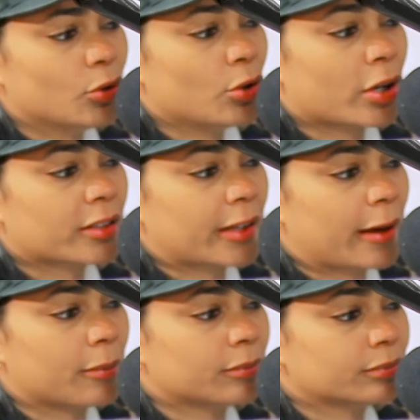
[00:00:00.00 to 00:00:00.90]
New York,
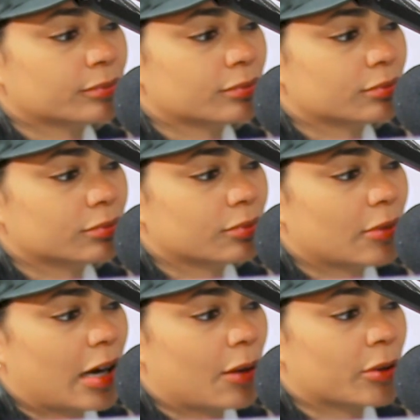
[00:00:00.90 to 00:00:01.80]
same.
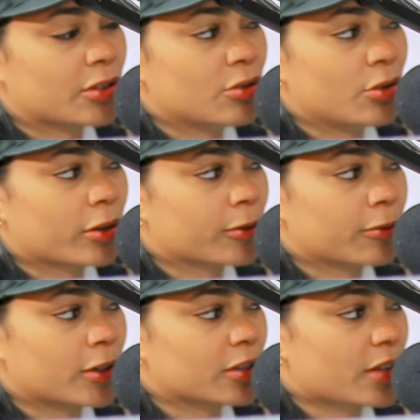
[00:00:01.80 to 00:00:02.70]
I went to New York for
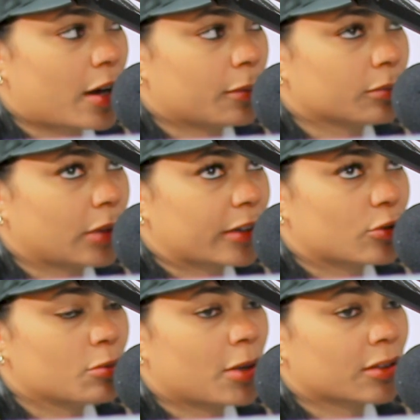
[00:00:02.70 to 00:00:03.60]
the first time like
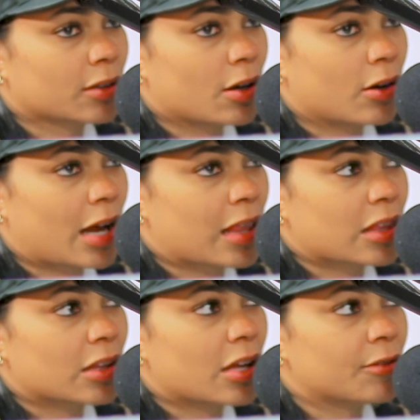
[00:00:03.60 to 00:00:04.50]
2 months ago, and I
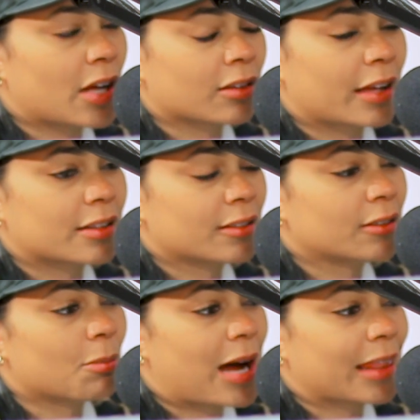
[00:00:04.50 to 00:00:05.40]
loved it. I was like, this
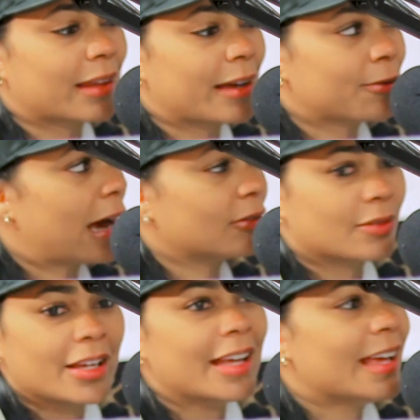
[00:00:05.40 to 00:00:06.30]
is my life.
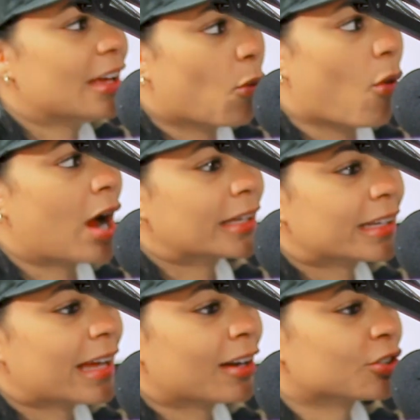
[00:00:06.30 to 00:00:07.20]

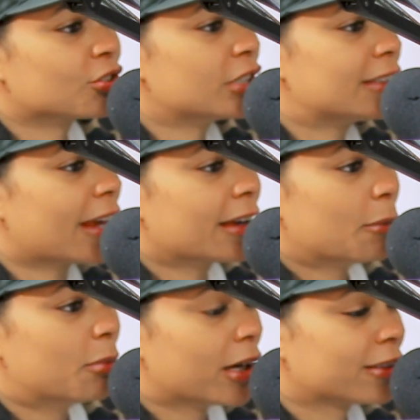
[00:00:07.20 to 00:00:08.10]
Walking down the street,
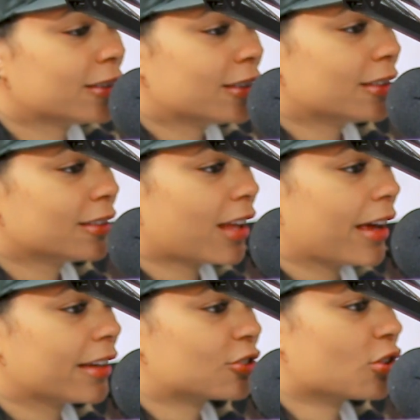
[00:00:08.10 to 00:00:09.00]
taking buses,
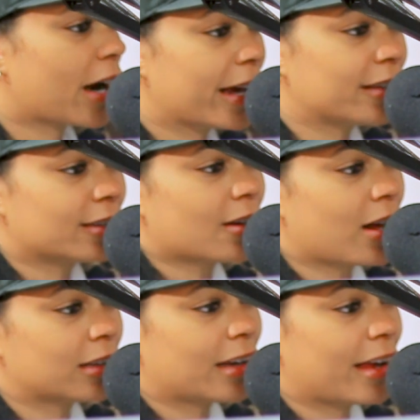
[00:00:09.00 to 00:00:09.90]
like trains and
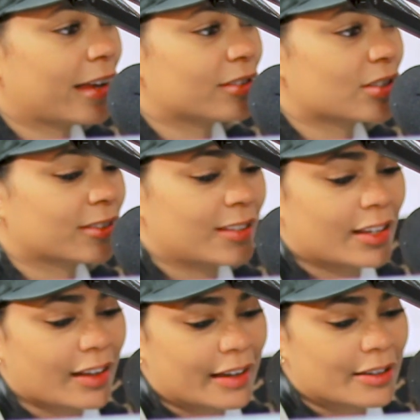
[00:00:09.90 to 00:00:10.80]
all of that, and just
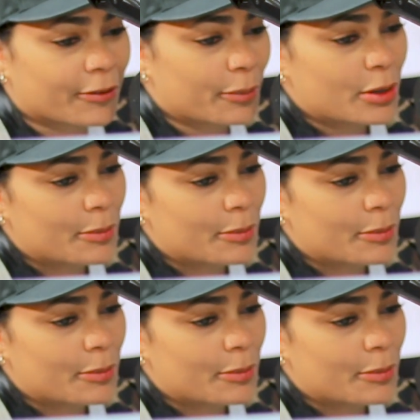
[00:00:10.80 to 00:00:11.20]
seeing like different